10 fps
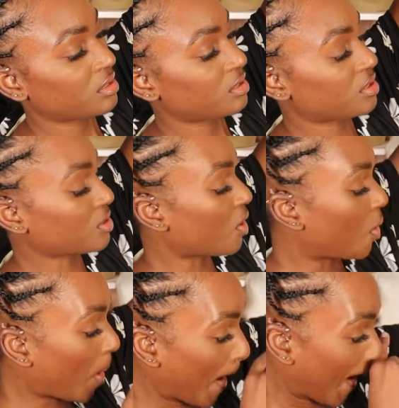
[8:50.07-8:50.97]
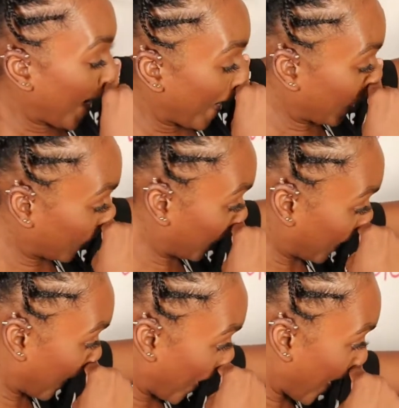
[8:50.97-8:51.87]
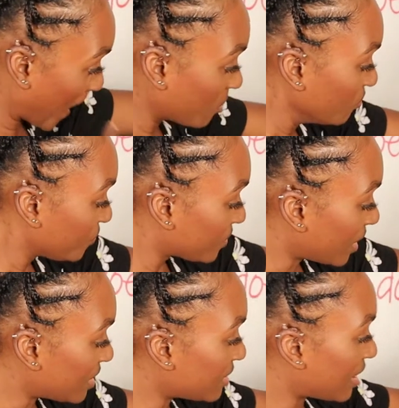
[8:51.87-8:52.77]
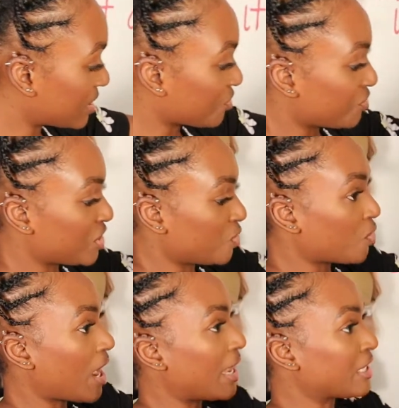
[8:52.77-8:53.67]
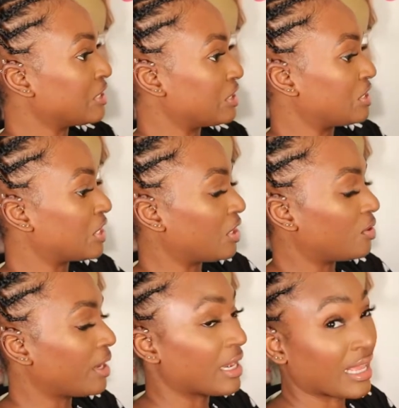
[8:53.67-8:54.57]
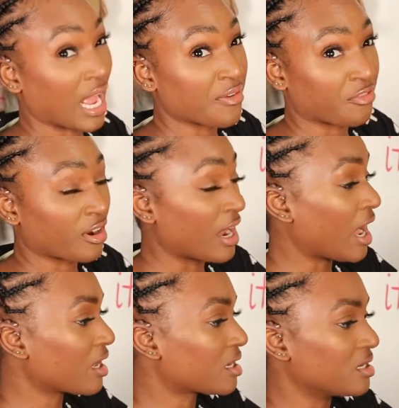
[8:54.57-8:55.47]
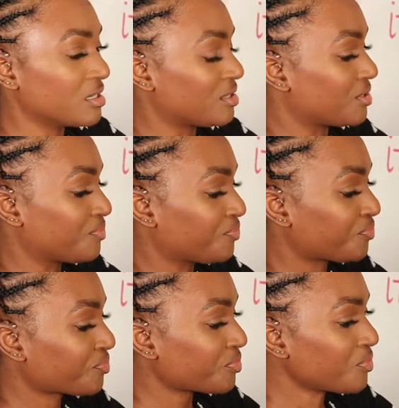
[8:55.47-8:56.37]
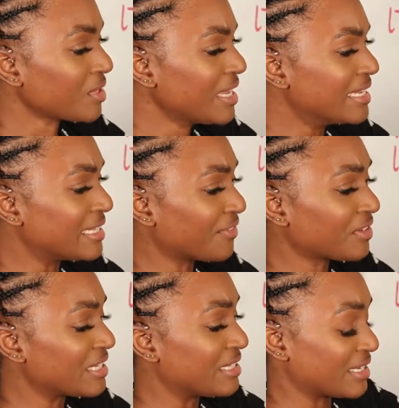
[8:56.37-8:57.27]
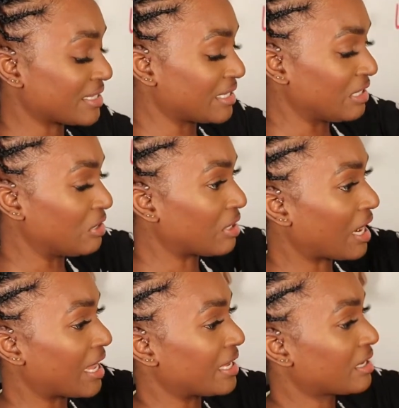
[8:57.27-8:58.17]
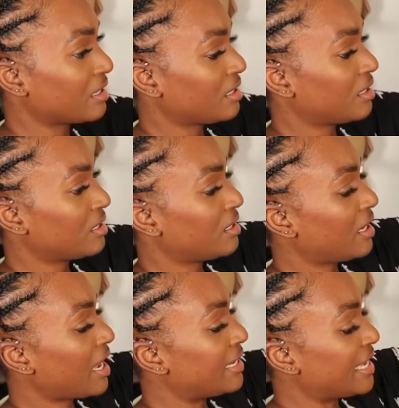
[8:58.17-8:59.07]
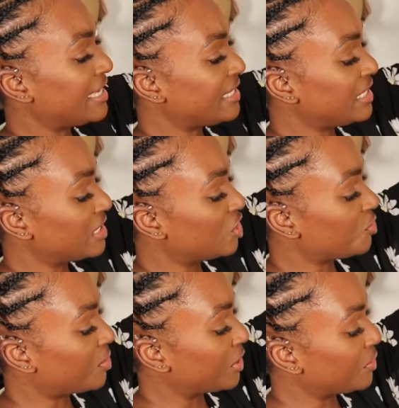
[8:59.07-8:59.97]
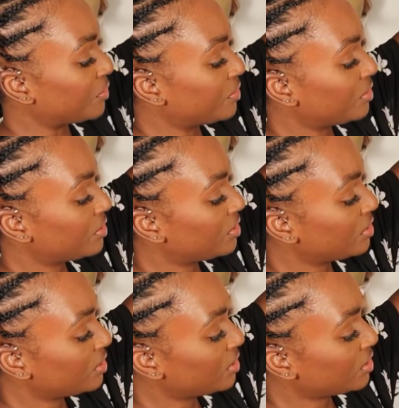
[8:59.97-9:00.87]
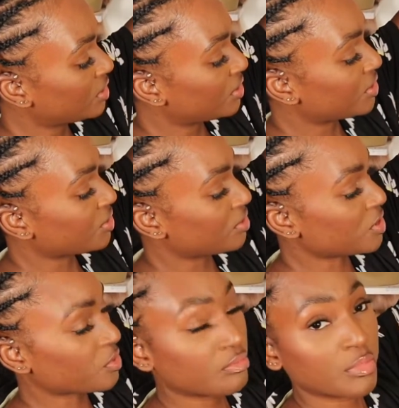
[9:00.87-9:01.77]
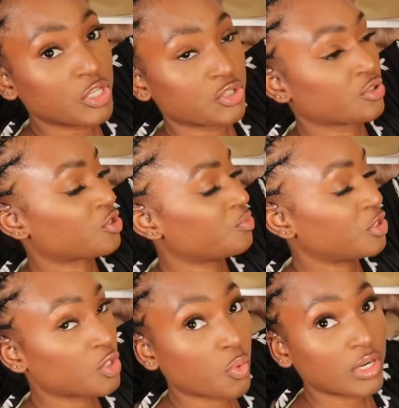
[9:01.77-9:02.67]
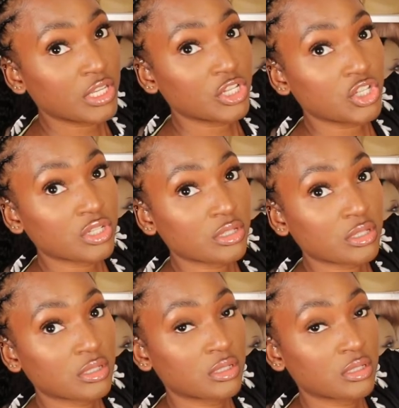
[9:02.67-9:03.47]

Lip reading: So I think that's the reason why I couldn't tell, and like I forgot, because it definitely doesn't look like an 18-inch bundle. So this one measures to be 20 inches.